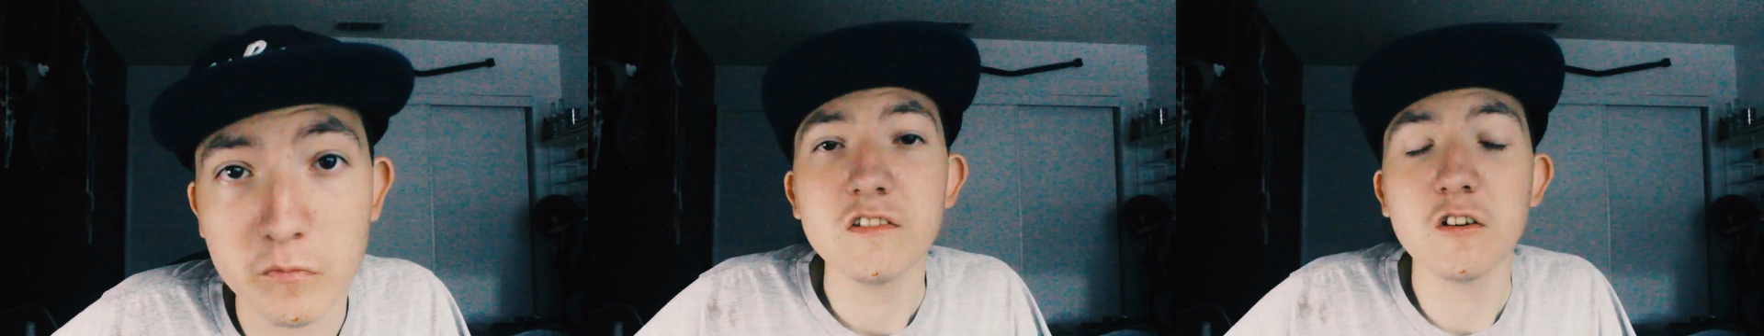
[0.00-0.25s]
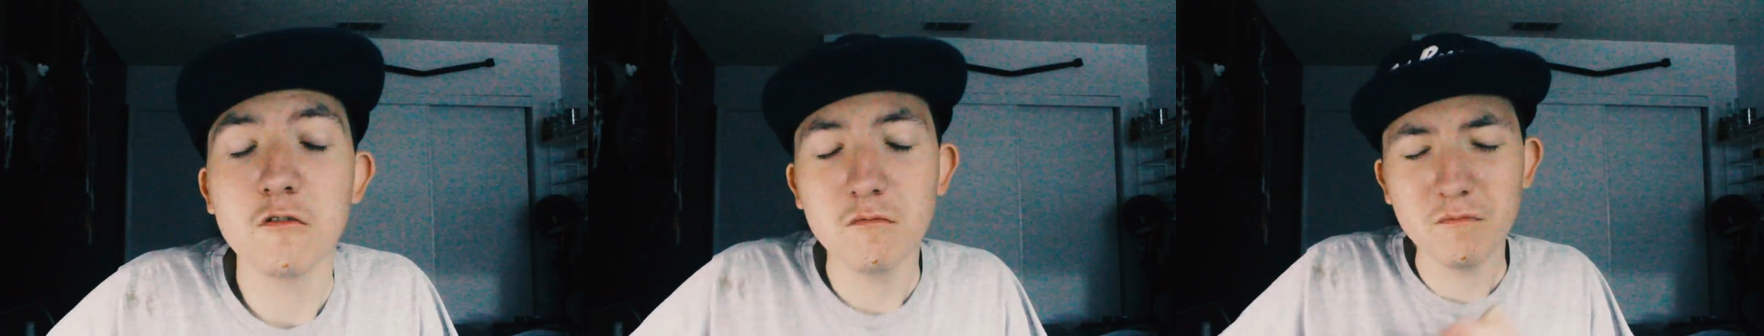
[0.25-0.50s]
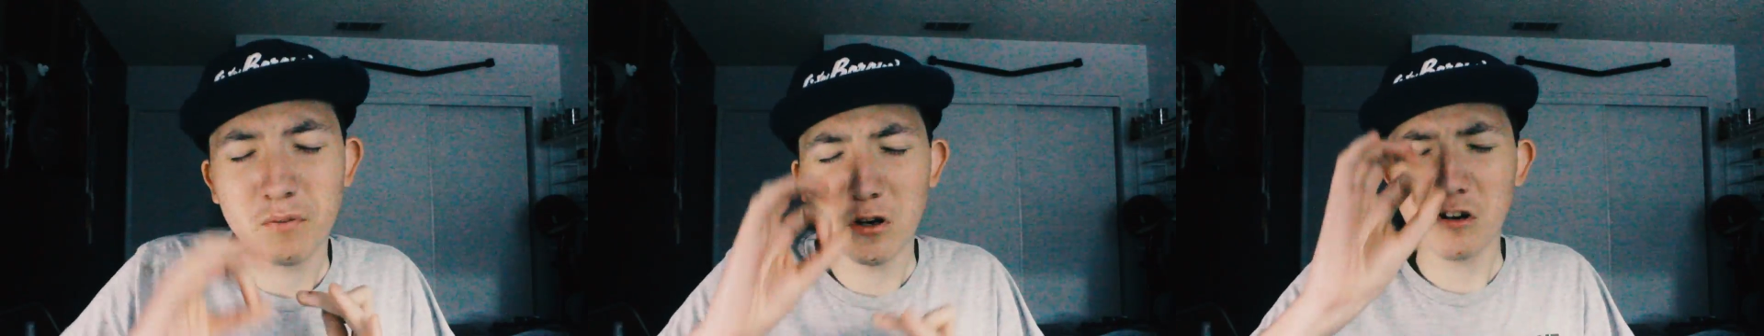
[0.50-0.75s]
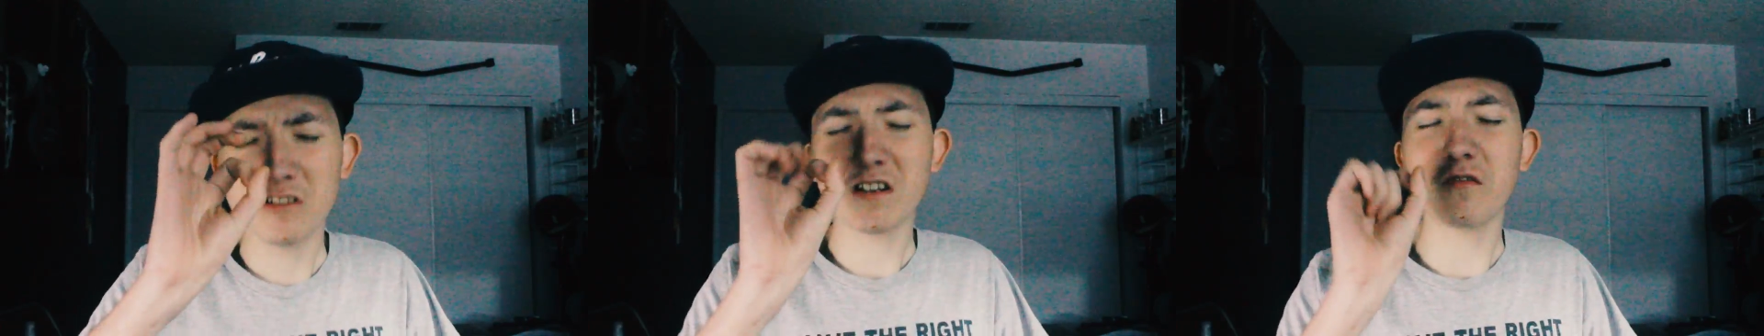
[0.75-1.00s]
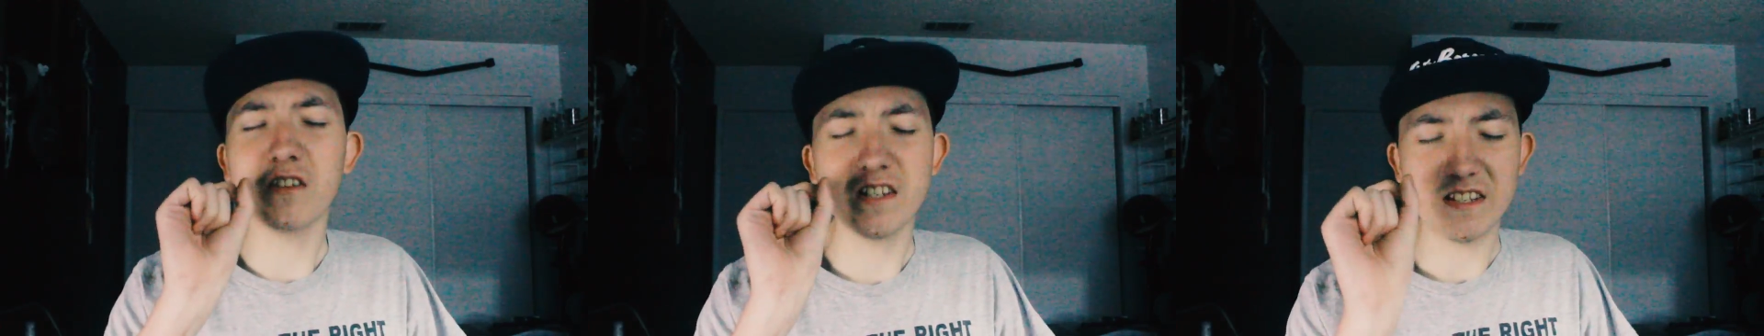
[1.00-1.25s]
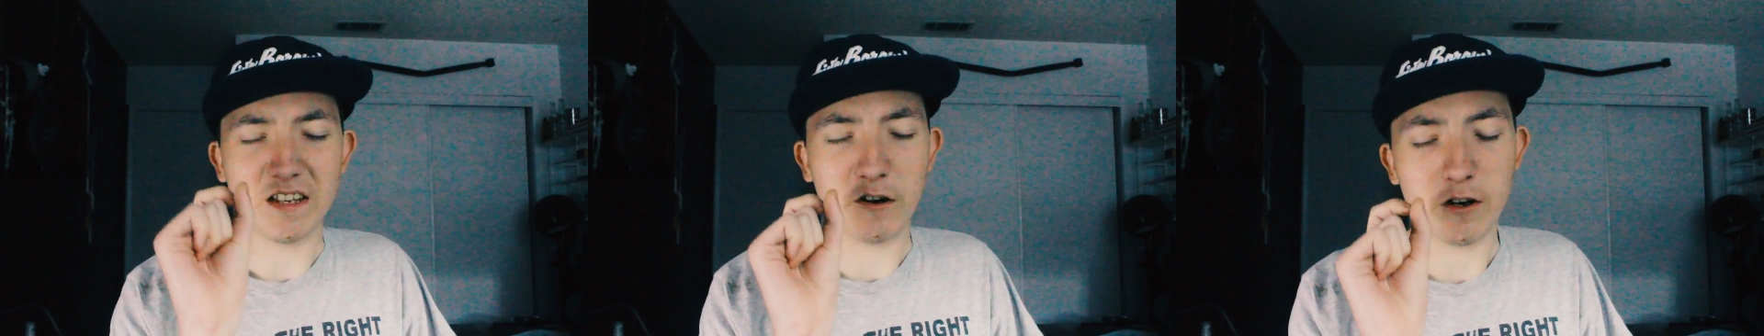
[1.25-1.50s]
So put yourself in this
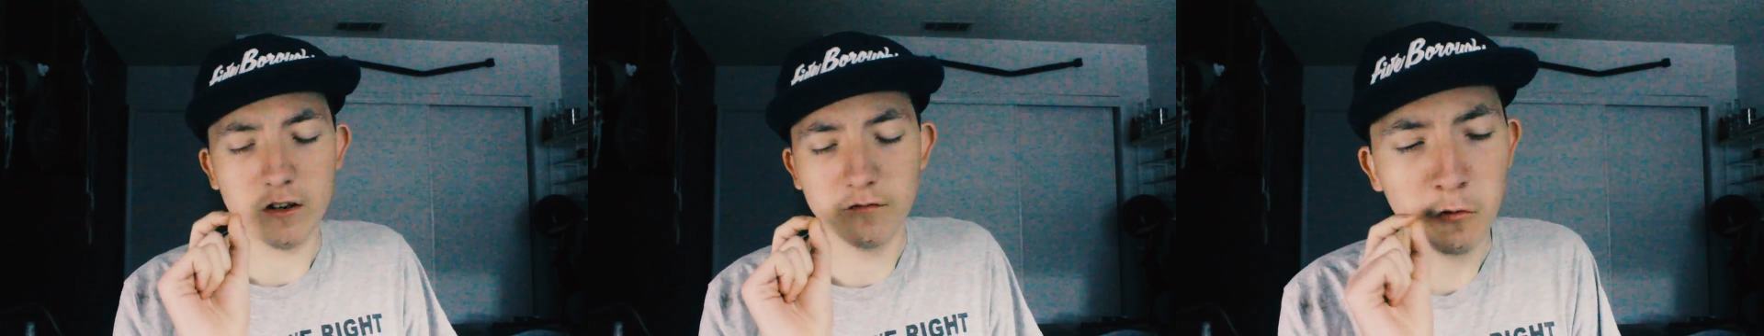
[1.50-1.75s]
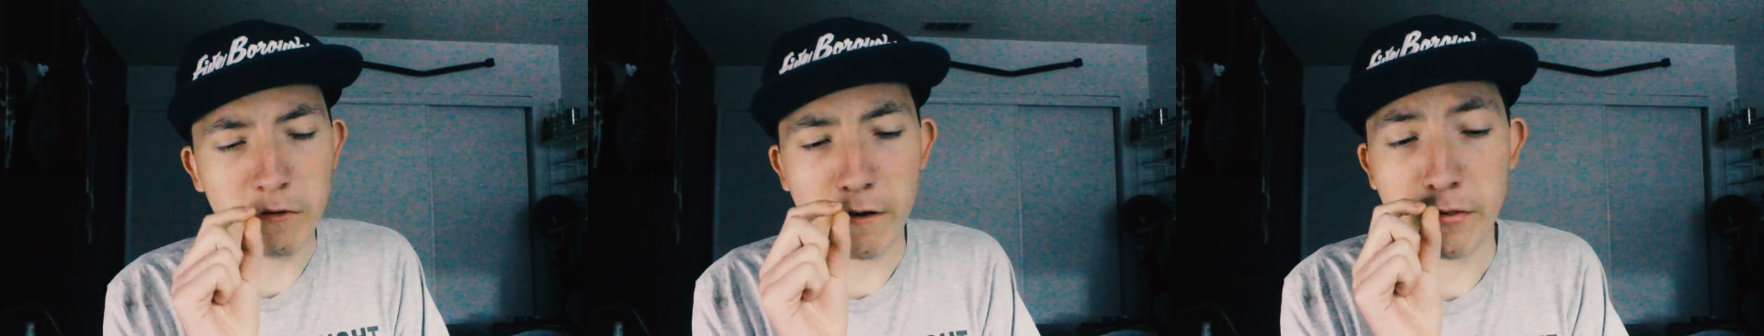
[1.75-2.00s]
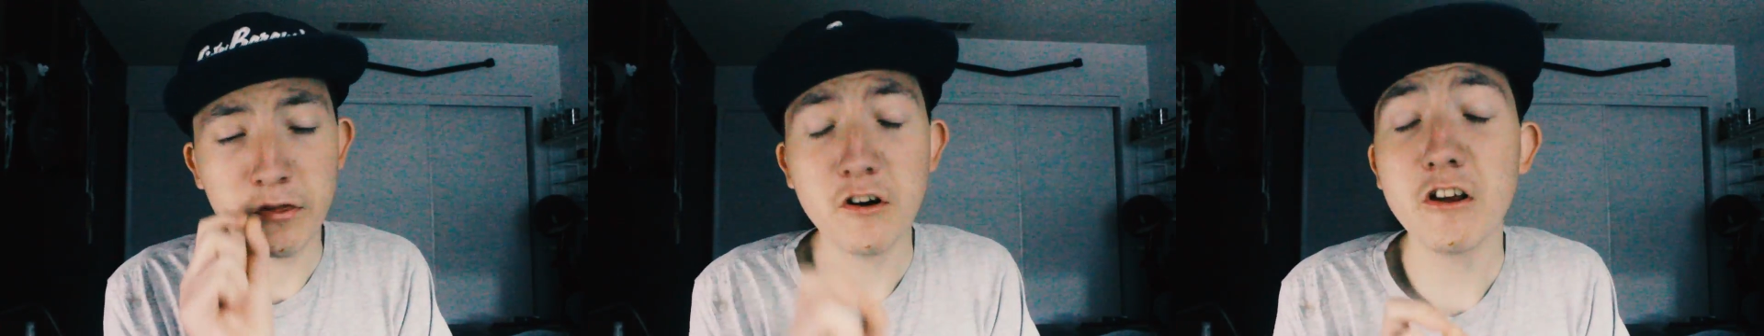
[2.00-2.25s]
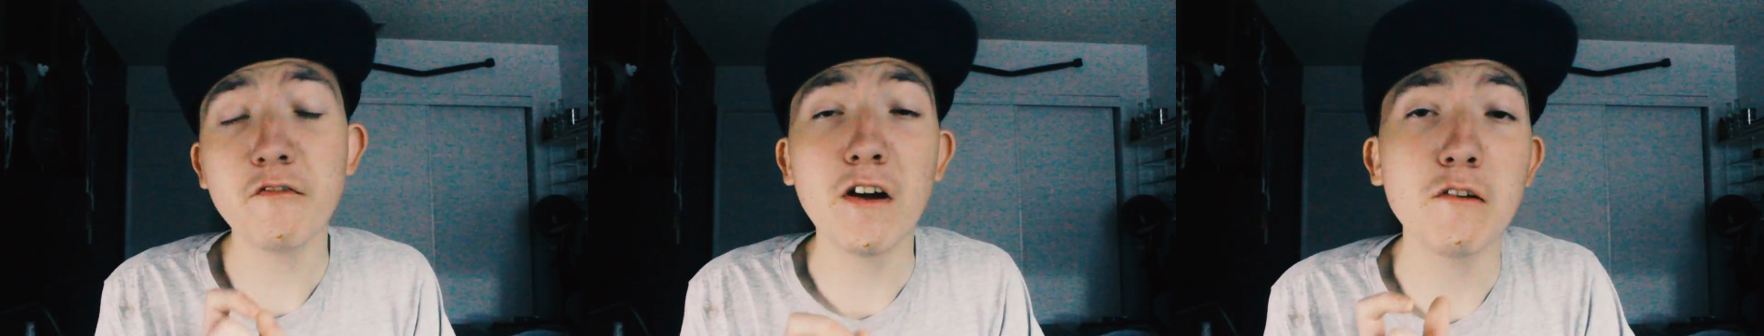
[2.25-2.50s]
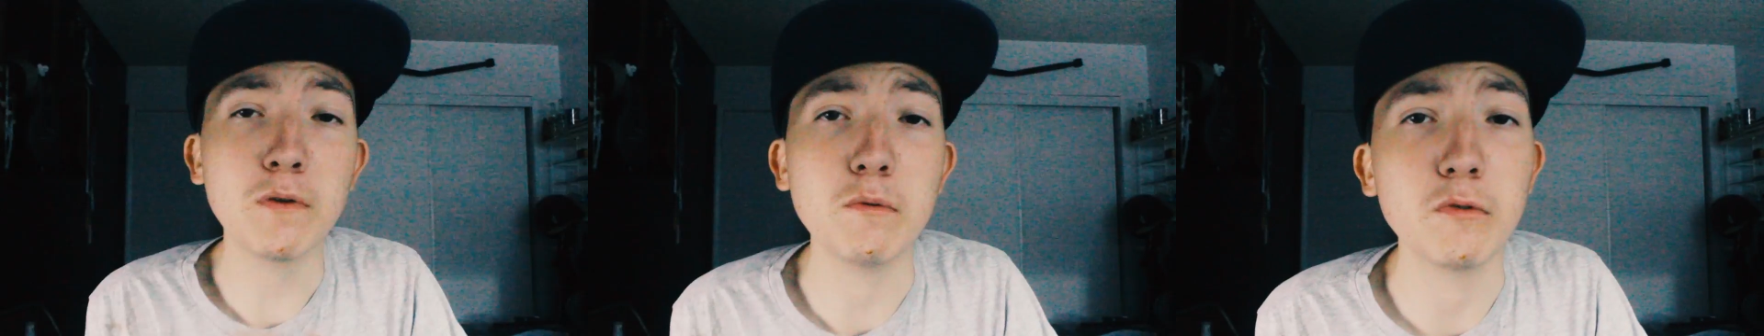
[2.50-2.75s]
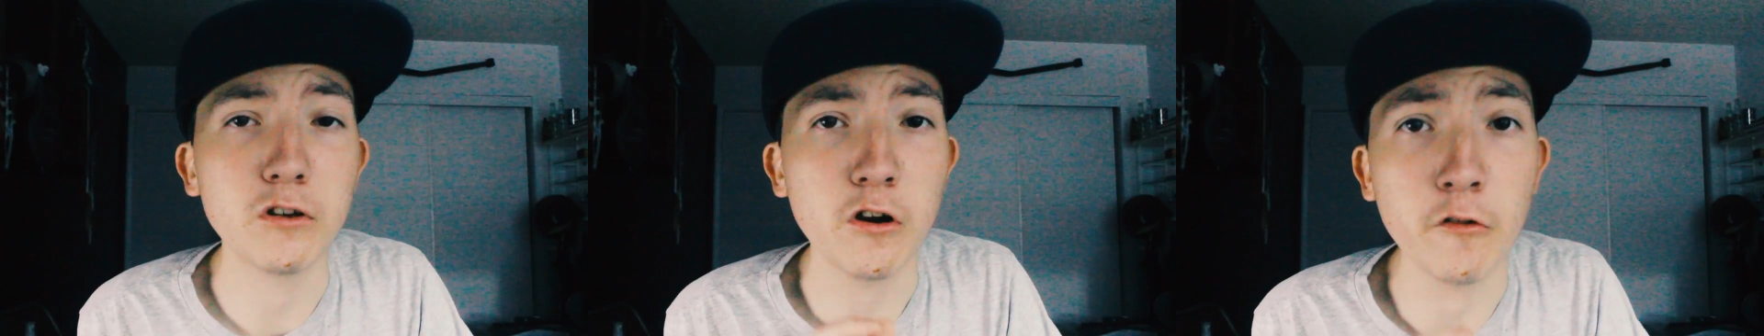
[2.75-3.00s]
scenario. We have thirty-five
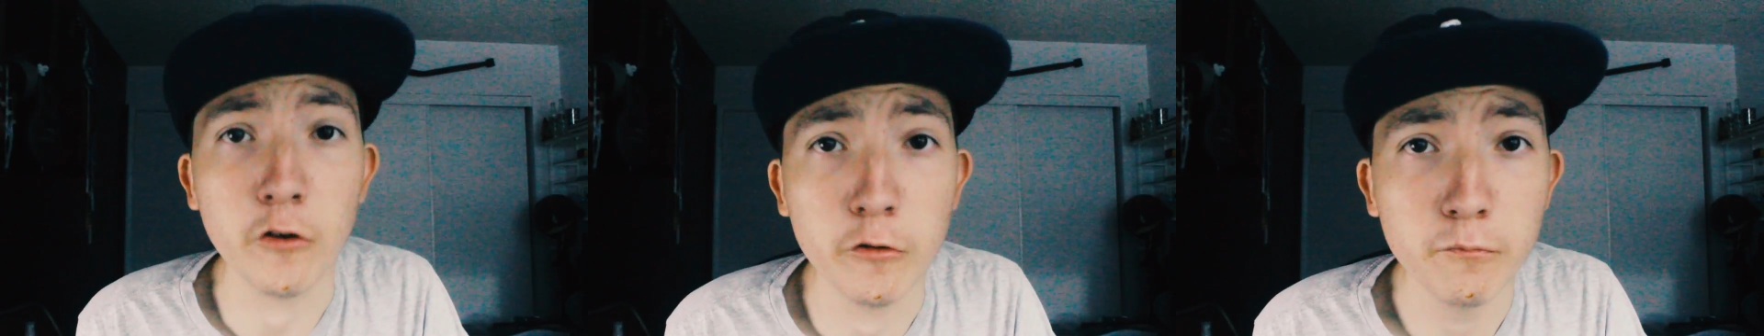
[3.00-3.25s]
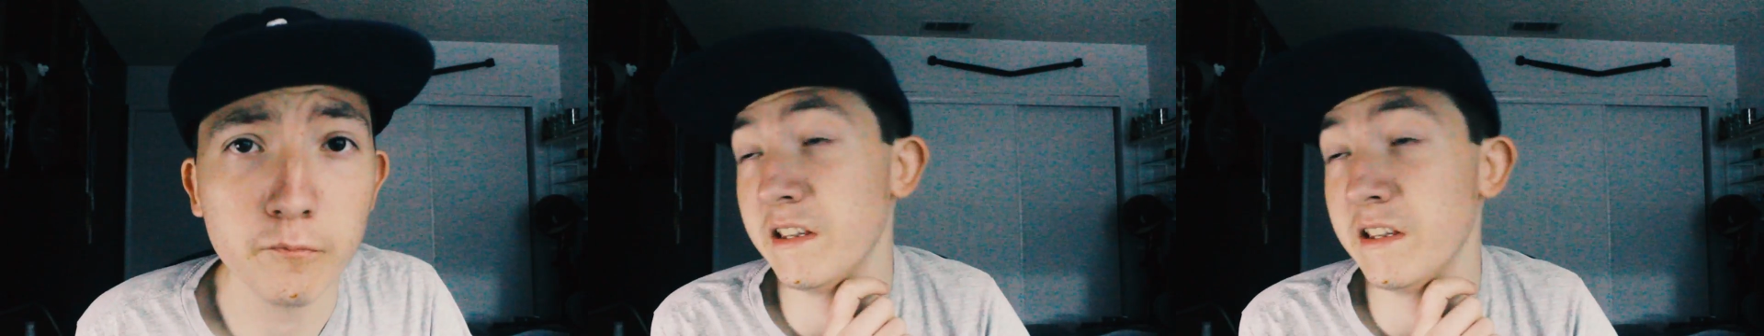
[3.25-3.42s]
people in our room.